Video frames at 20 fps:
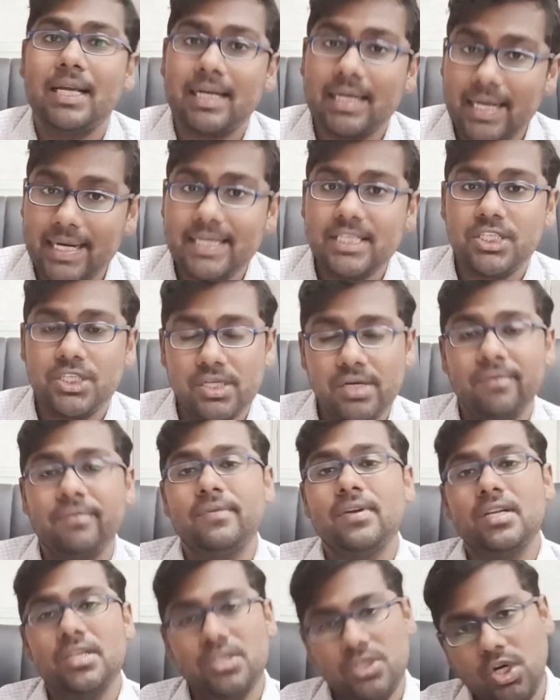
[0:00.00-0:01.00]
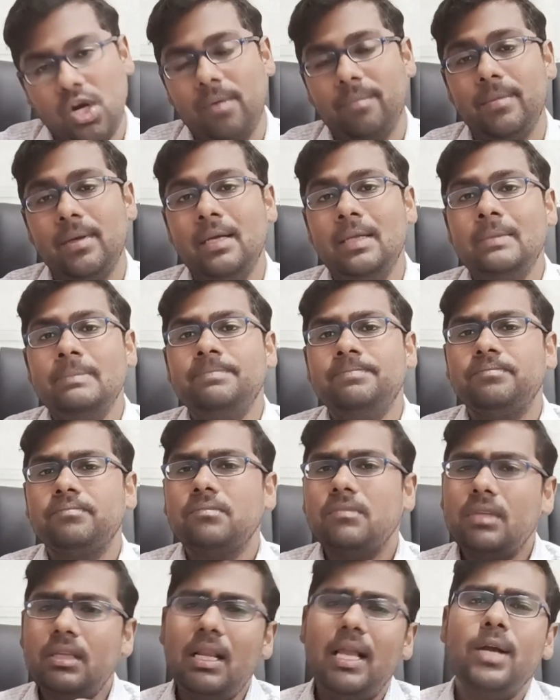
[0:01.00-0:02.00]
a night shift job.
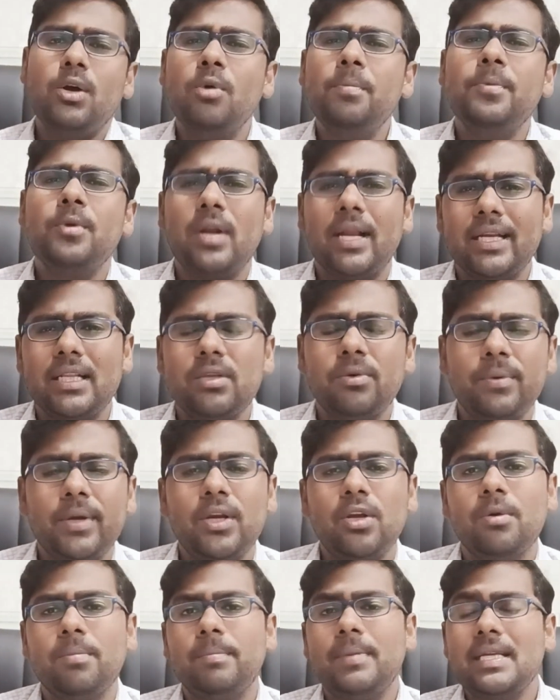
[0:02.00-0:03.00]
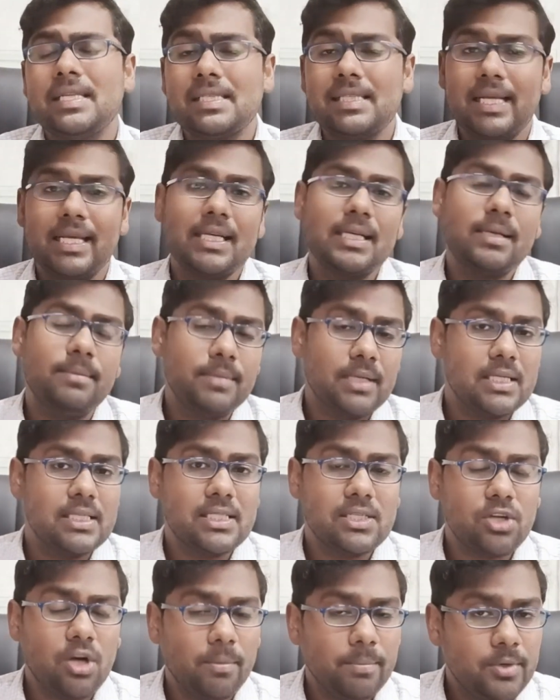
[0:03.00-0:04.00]
I hope you liked the video. Please like, comment,
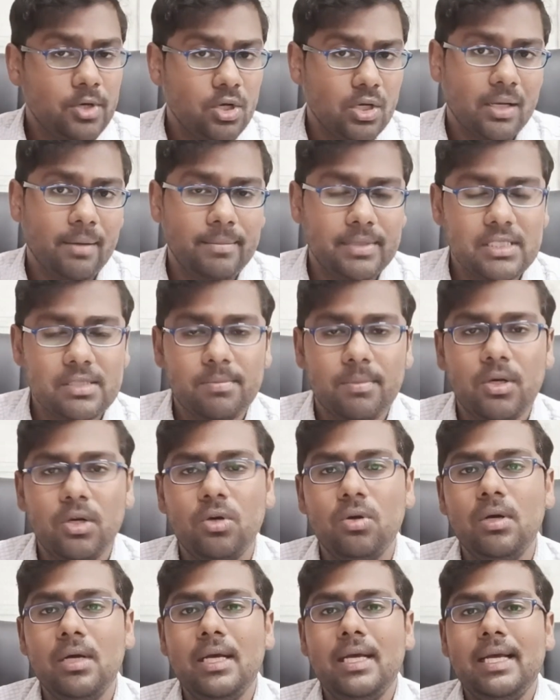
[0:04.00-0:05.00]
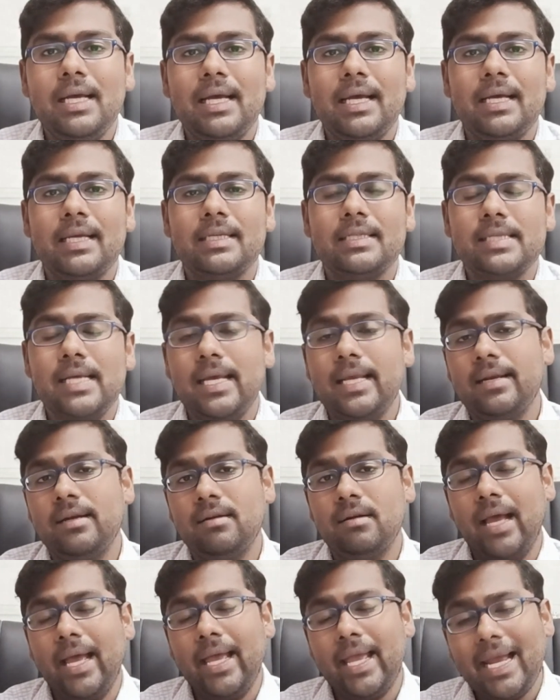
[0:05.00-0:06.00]
and drop in your comments below. And
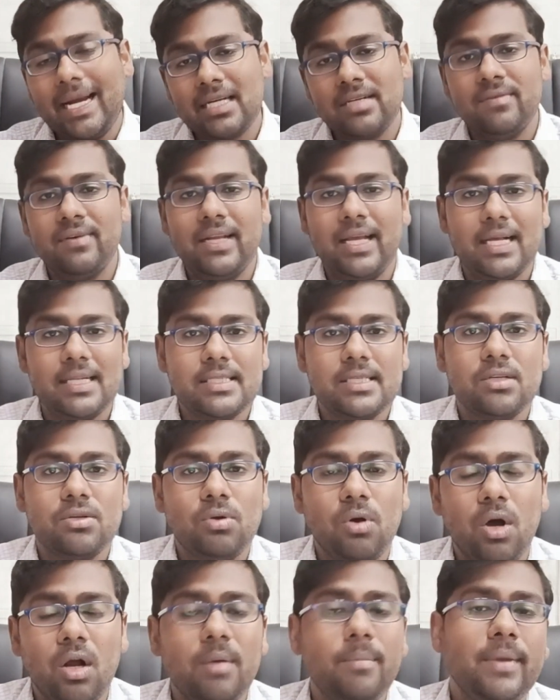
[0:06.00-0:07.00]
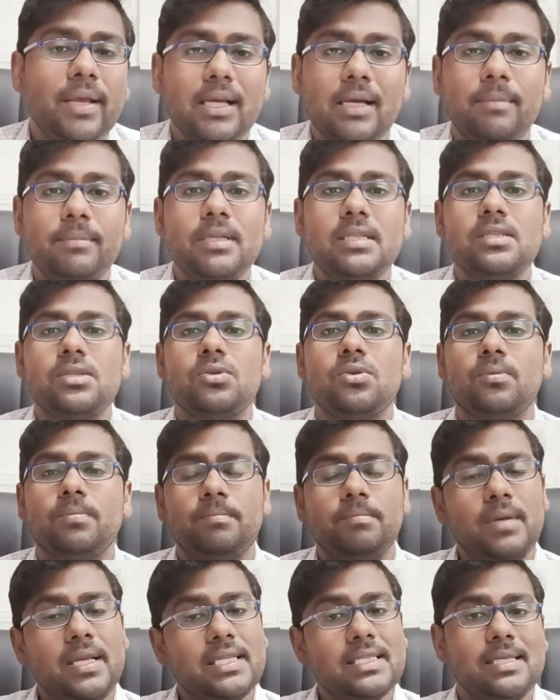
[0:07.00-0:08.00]
I actively answer to all my comments. So
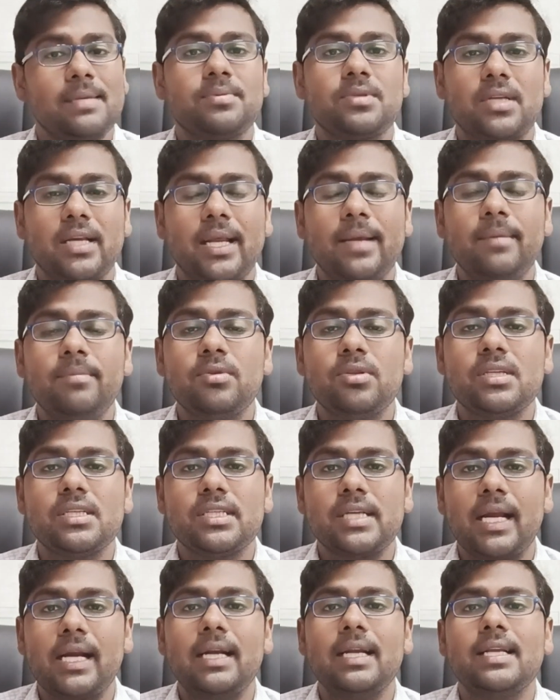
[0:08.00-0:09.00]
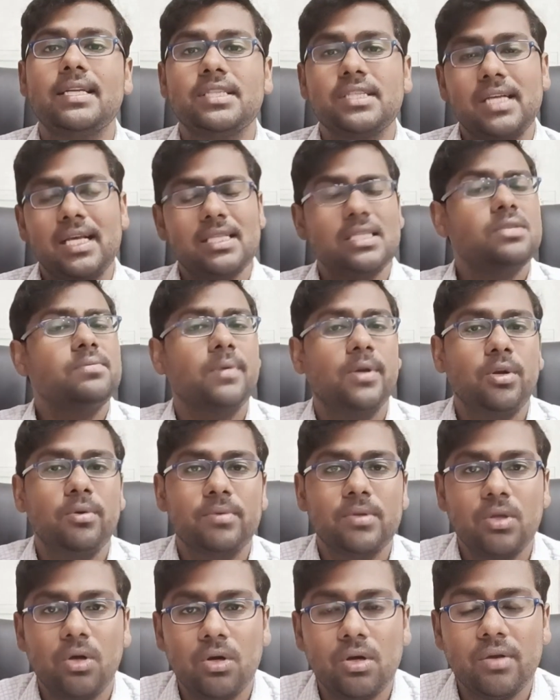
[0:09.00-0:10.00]
please subscribe to the channel and share this video
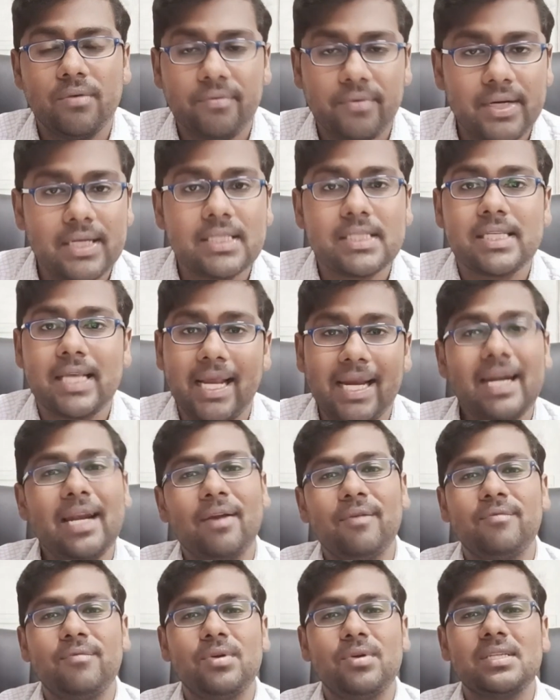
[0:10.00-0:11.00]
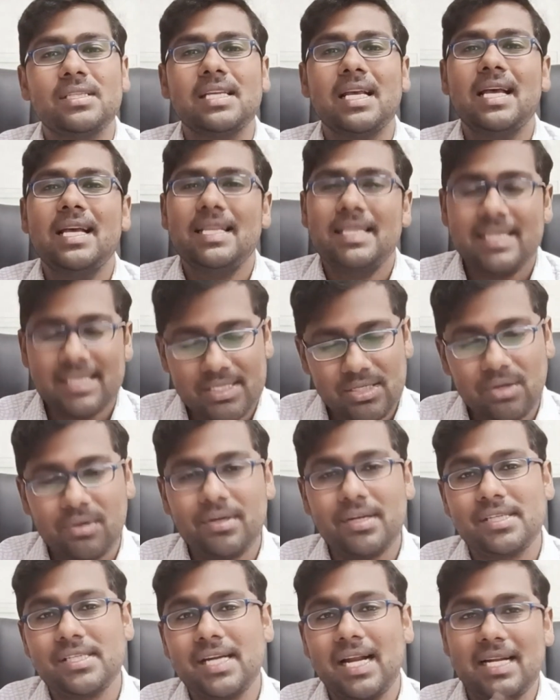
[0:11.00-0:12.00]
with all your friends and loved ones. This is
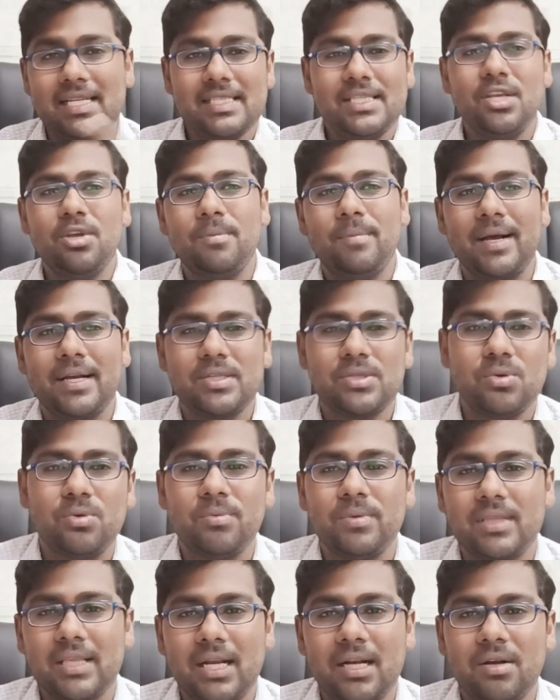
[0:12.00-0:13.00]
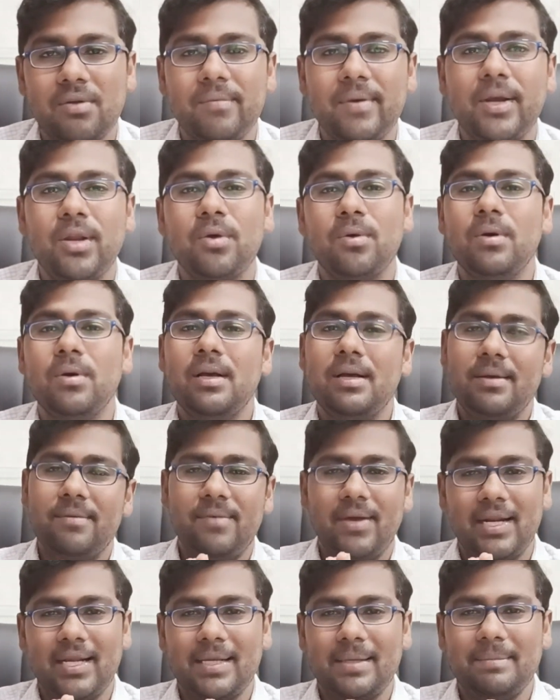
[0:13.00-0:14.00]
Dr. Shah. I'll see you back soon with another video.
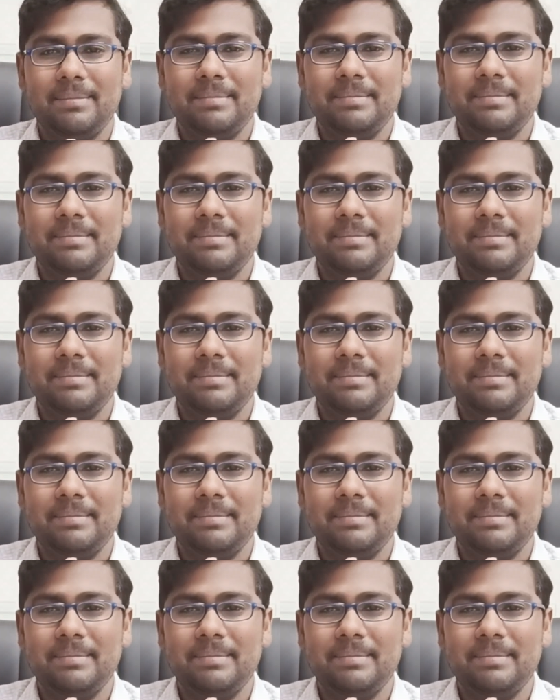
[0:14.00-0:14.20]
Welcome.